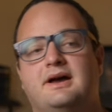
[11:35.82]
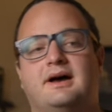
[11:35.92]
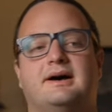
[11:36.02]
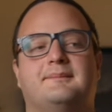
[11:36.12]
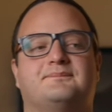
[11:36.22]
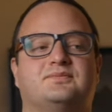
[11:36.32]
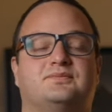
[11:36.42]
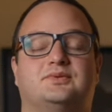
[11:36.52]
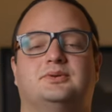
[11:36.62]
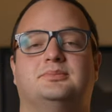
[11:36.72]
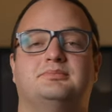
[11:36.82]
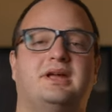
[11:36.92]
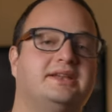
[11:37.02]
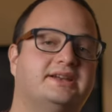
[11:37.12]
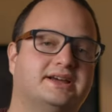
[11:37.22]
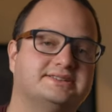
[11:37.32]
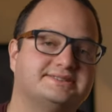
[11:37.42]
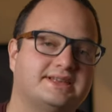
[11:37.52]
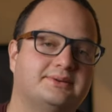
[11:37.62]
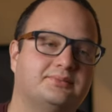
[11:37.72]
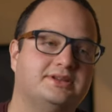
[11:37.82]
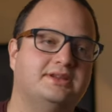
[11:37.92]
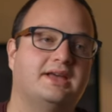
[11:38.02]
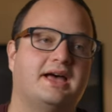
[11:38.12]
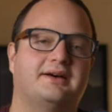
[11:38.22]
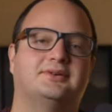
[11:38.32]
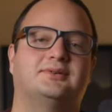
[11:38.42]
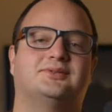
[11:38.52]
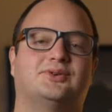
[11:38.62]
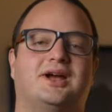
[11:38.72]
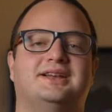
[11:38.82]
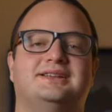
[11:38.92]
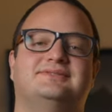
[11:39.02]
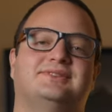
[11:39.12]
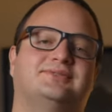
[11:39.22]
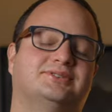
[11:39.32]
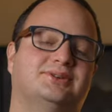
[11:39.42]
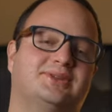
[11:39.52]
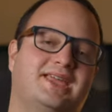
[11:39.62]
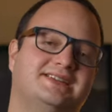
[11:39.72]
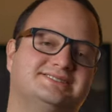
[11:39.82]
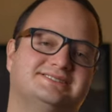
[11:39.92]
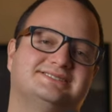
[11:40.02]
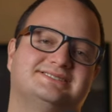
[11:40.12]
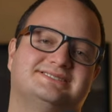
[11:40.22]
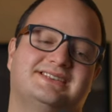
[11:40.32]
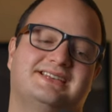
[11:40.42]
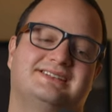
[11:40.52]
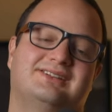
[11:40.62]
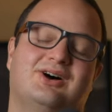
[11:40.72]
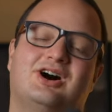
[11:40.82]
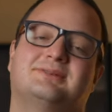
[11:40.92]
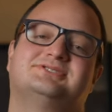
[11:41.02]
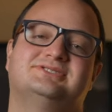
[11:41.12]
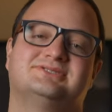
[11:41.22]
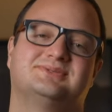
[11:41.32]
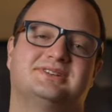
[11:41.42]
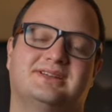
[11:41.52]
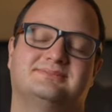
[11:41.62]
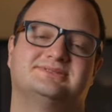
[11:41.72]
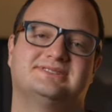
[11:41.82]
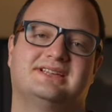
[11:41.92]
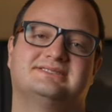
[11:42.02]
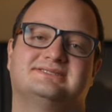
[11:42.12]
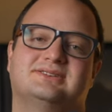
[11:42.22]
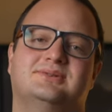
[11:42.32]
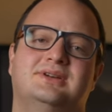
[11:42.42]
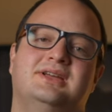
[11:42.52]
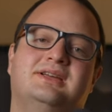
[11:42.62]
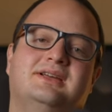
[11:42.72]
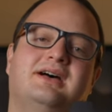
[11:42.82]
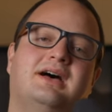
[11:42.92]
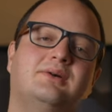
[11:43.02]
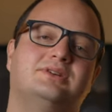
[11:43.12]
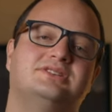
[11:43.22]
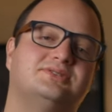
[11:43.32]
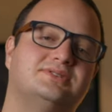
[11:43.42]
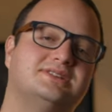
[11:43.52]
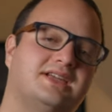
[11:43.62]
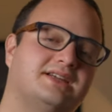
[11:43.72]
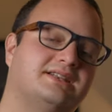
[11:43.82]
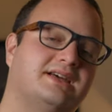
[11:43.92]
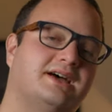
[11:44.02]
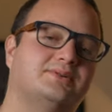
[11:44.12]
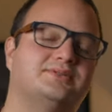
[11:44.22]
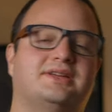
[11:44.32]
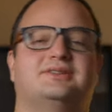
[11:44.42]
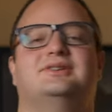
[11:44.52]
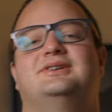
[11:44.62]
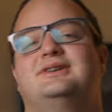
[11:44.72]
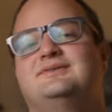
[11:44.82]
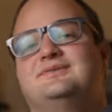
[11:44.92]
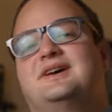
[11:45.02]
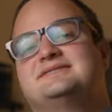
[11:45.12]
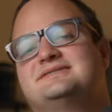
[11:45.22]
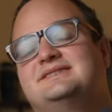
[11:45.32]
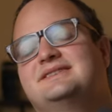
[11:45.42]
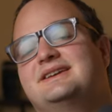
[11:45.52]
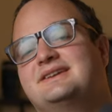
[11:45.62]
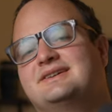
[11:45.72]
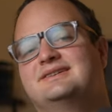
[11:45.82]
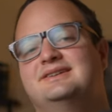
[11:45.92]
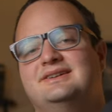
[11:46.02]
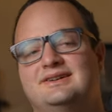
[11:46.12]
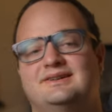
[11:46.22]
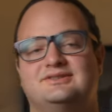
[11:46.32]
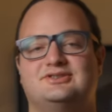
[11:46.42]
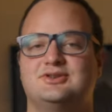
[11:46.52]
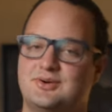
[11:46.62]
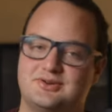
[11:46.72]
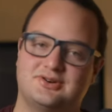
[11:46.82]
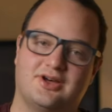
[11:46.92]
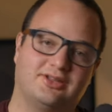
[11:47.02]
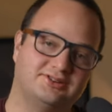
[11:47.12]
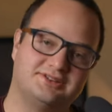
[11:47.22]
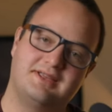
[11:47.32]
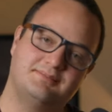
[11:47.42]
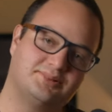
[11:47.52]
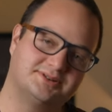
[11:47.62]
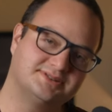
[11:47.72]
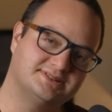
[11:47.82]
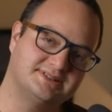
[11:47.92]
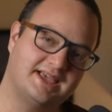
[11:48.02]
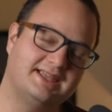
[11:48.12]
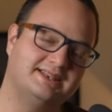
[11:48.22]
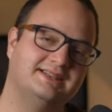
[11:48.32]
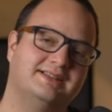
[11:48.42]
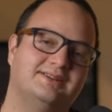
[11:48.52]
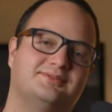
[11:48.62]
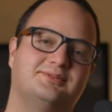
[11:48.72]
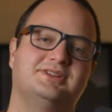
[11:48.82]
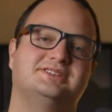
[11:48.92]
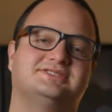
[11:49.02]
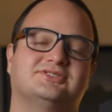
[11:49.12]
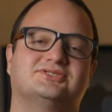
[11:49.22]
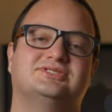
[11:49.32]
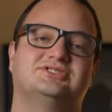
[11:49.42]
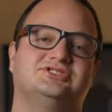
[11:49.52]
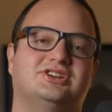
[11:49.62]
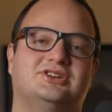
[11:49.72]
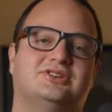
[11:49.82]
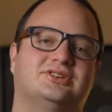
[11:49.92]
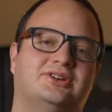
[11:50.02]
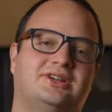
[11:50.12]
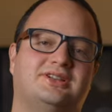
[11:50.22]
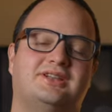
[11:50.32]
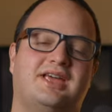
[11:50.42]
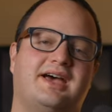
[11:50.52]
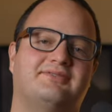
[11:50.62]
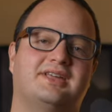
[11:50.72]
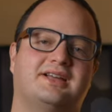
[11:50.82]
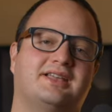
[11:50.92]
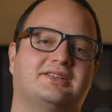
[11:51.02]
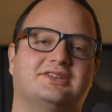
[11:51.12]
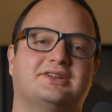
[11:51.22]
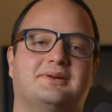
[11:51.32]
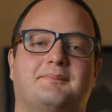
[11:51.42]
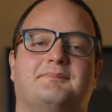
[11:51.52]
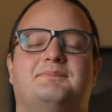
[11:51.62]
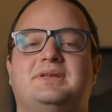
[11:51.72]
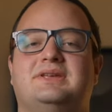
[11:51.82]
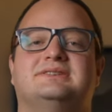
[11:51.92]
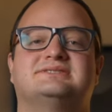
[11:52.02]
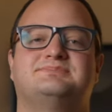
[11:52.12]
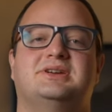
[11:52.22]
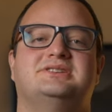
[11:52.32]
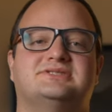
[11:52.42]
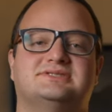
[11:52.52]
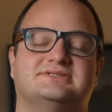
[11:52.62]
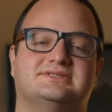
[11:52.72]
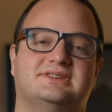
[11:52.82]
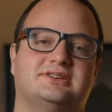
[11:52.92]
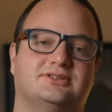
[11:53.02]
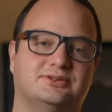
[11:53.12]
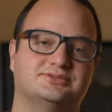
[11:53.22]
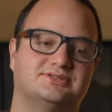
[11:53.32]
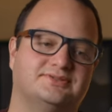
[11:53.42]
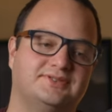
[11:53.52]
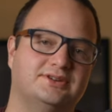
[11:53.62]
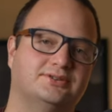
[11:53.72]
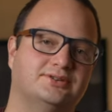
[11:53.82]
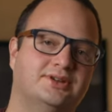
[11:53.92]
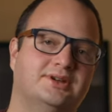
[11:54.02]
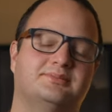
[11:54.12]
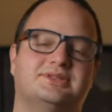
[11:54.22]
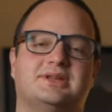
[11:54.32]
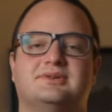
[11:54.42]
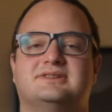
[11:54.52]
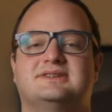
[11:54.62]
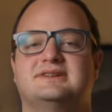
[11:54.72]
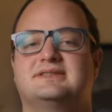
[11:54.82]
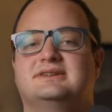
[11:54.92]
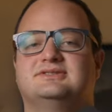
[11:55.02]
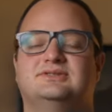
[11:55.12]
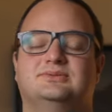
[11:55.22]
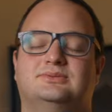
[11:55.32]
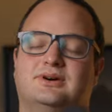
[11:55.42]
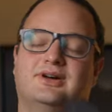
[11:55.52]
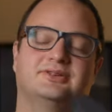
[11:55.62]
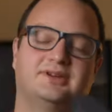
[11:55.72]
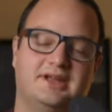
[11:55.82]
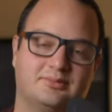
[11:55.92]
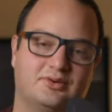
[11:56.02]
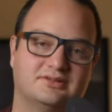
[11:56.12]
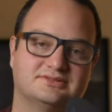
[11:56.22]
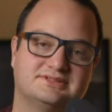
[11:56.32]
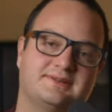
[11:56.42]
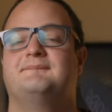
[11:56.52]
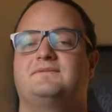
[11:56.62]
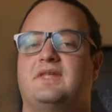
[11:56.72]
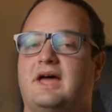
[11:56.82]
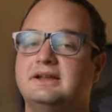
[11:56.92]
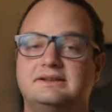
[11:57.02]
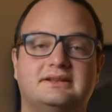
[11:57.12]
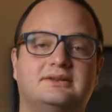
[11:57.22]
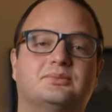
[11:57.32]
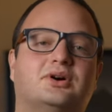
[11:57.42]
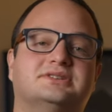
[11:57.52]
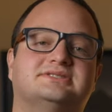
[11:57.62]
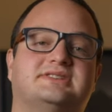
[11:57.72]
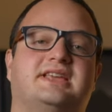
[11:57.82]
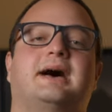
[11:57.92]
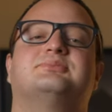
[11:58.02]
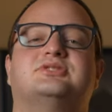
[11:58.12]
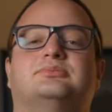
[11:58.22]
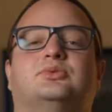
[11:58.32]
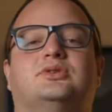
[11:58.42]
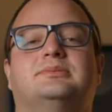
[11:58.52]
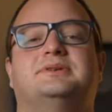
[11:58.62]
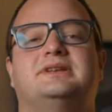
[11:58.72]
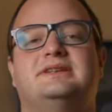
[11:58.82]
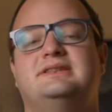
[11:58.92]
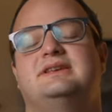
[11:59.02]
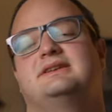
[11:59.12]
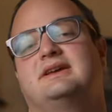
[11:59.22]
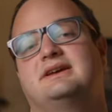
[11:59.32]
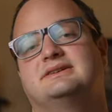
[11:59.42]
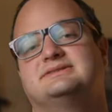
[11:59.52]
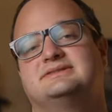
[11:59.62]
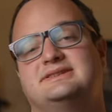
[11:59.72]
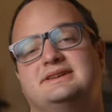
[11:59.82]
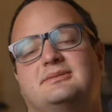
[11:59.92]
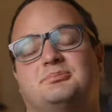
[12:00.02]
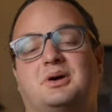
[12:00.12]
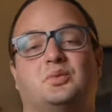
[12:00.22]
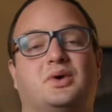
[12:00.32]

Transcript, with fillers: um, for many nights, and we have a variety of different locations and options when it comes to that. So I wouldn't do it again. I would rather invest in like a $200 10 person tent for me and Chelsea to share and have that kind of like big spacious enclosure feel but then we could take that to other campgrounds I did want to capture more, but in the end, I got to take my